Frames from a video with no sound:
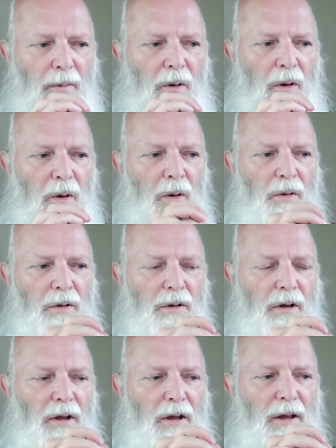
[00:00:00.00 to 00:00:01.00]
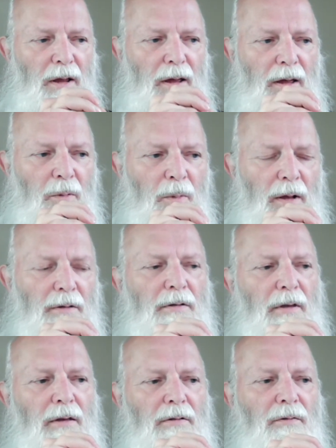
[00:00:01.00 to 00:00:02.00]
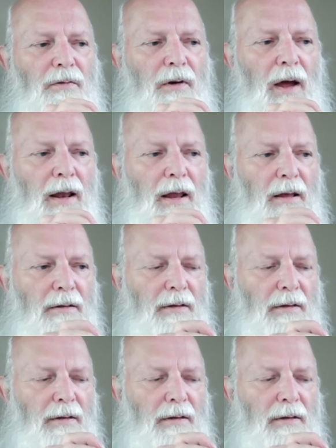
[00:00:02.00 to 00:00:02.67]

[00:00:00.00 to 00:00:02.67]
on Wednesdays and Fridays